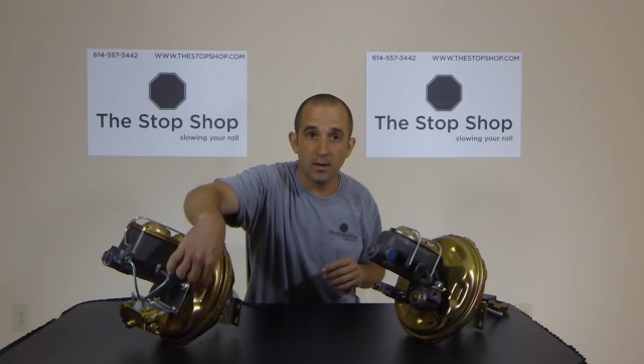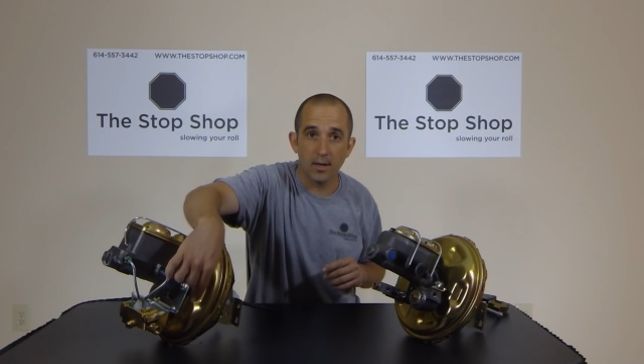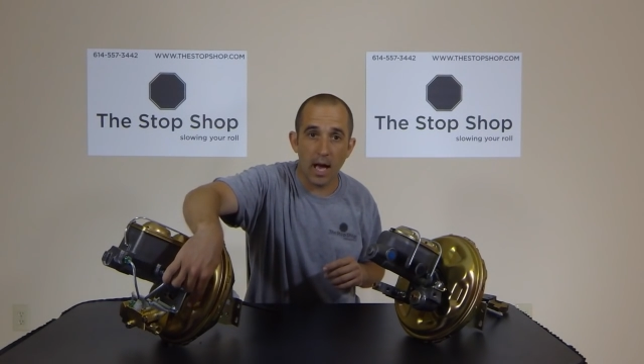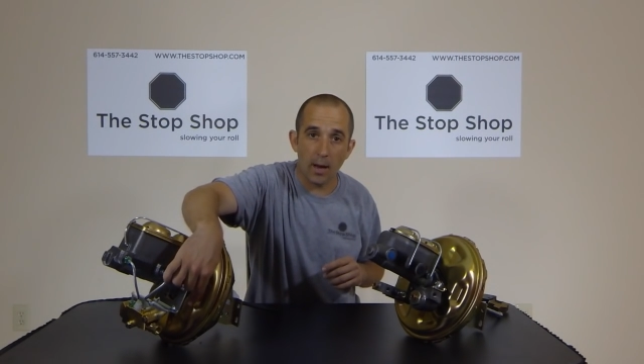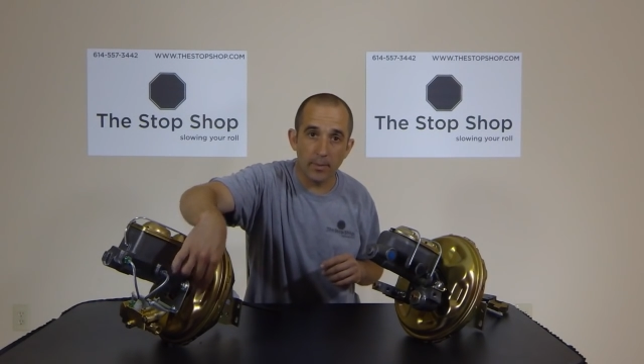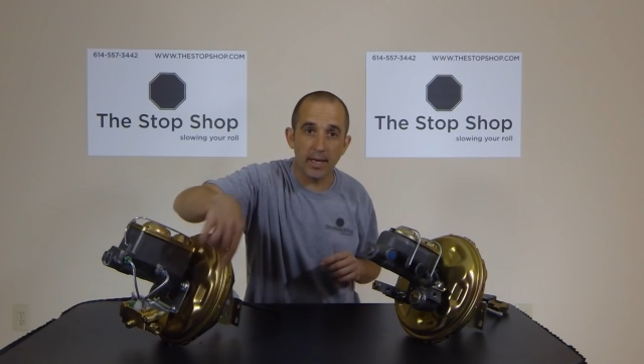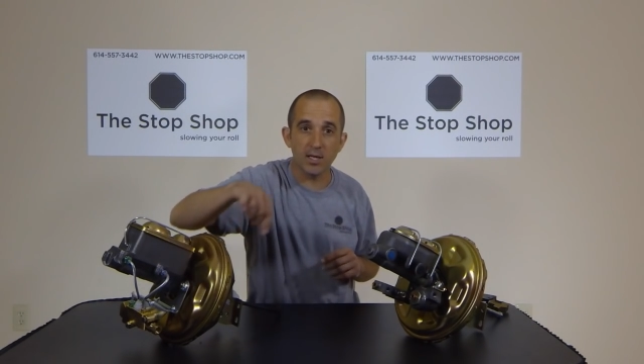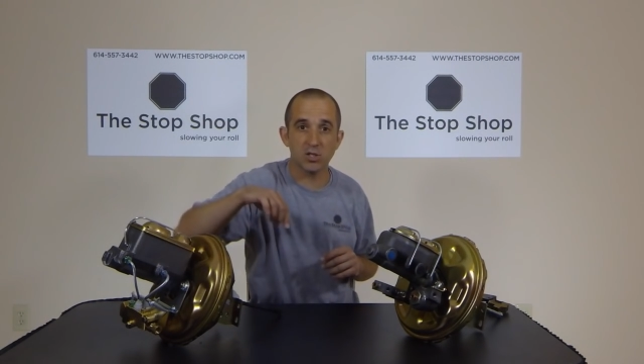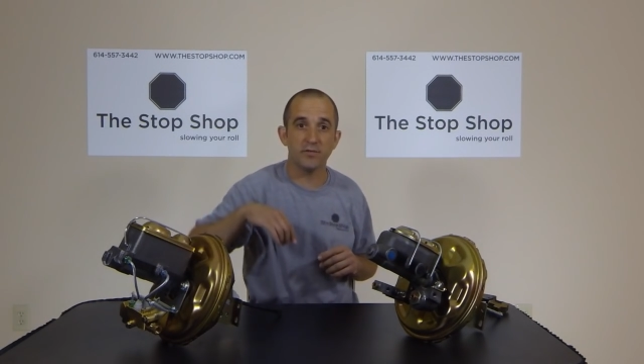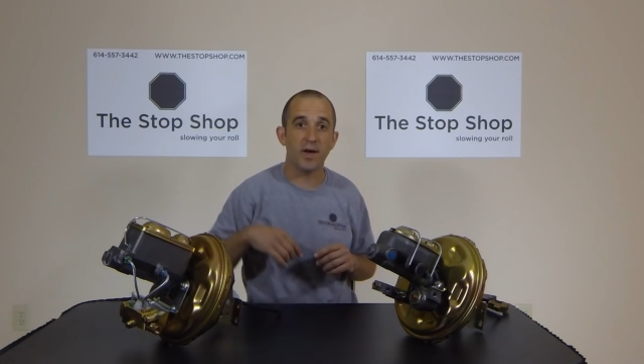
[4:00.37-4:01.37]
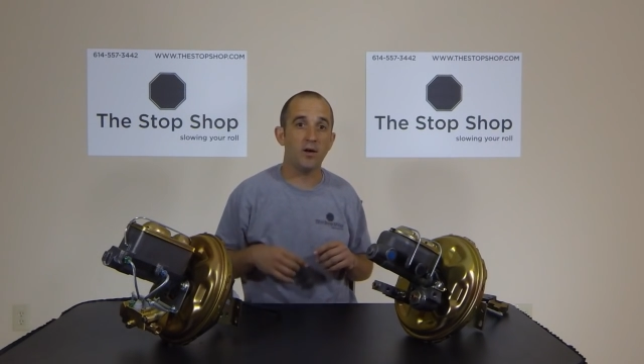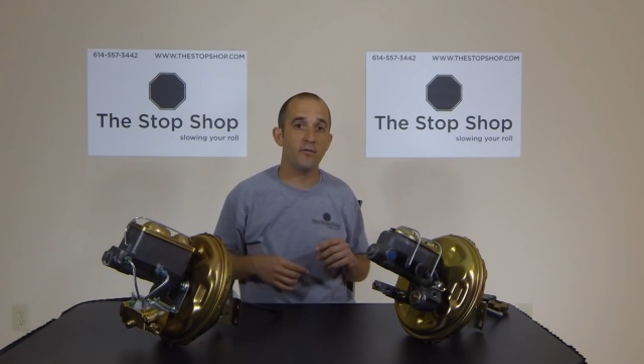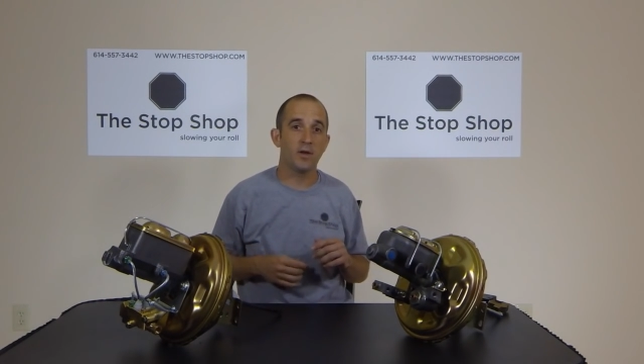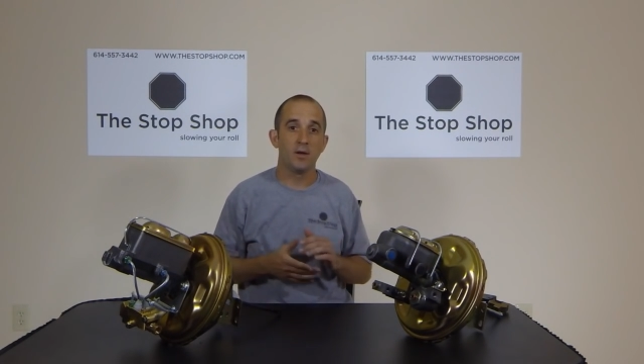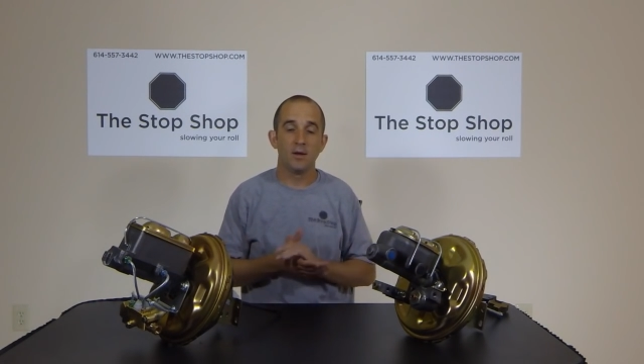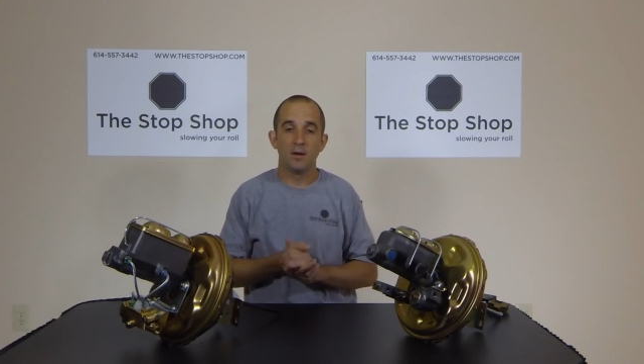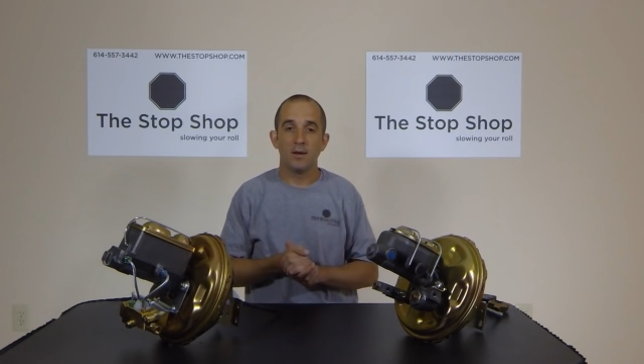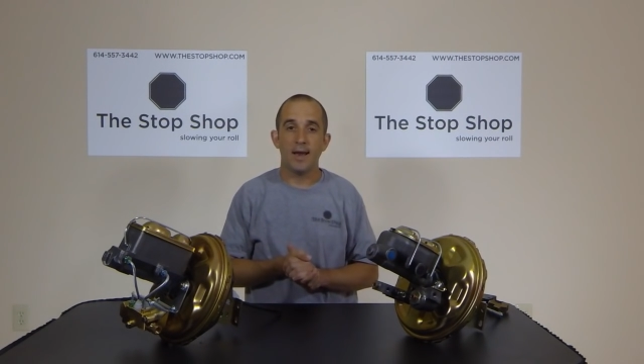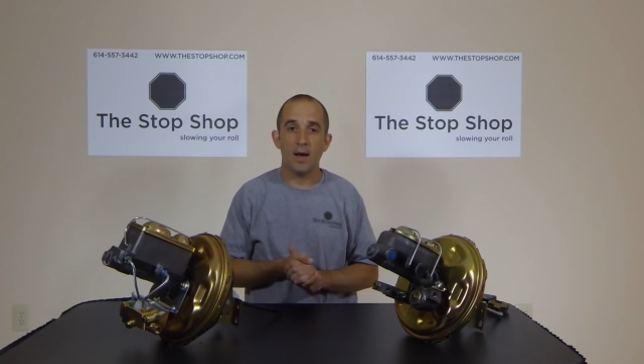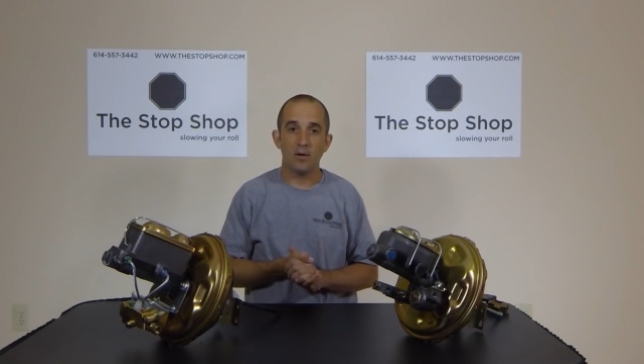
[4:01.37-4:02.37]
combination valve.
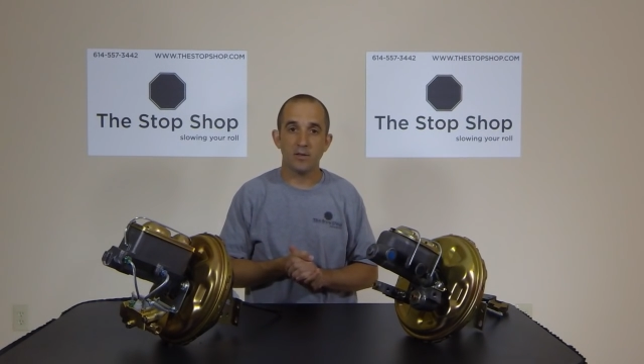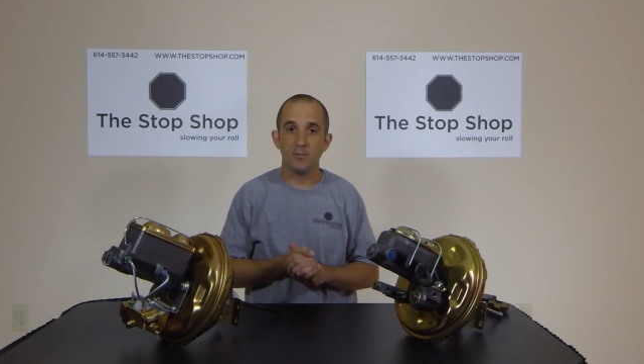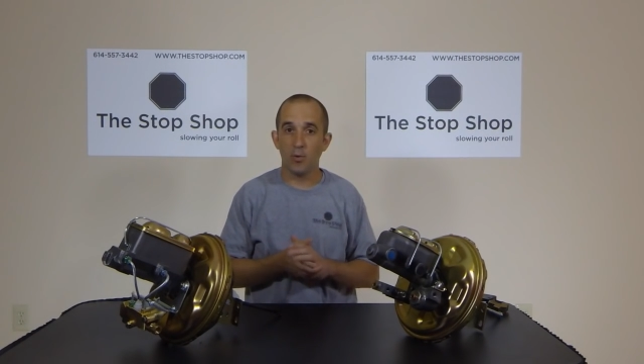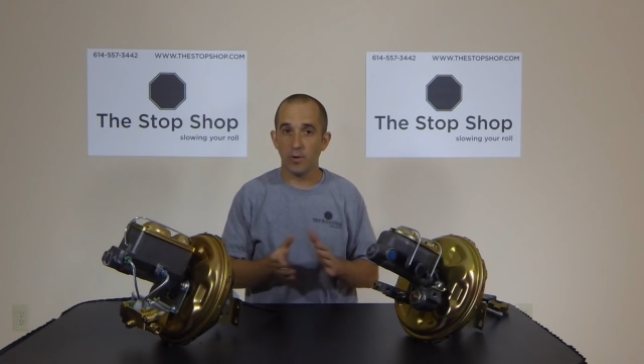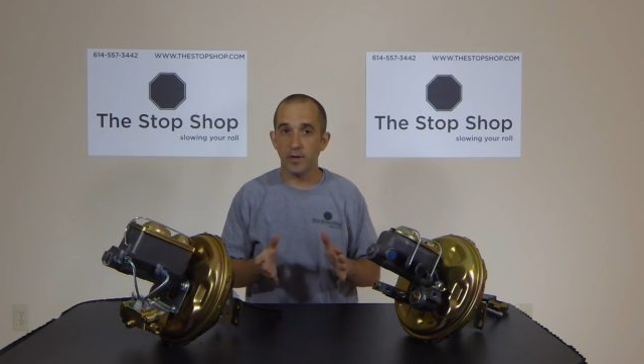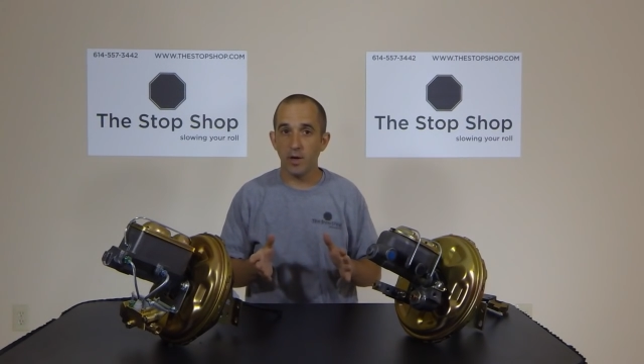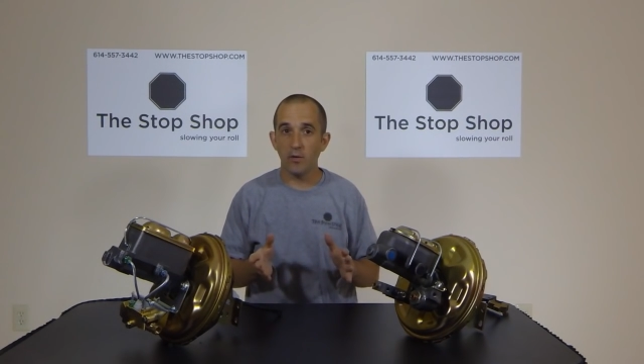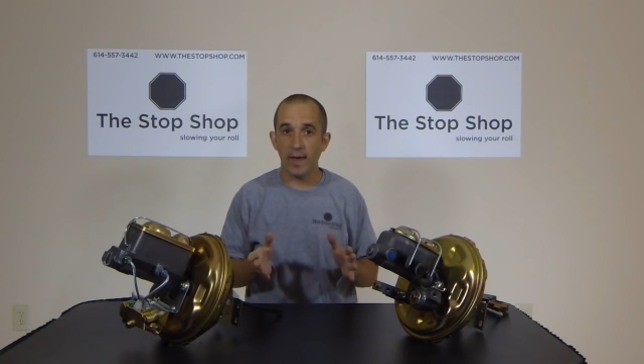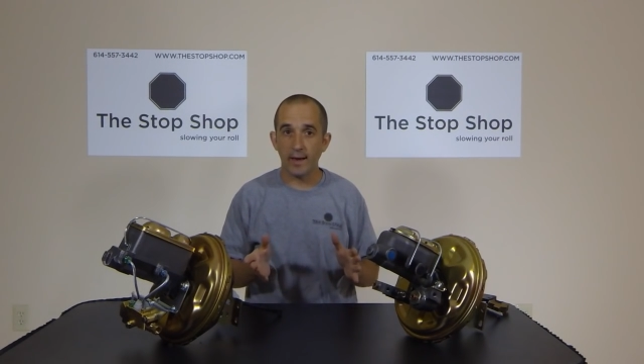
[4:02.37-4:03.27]
Now, it's important to know that,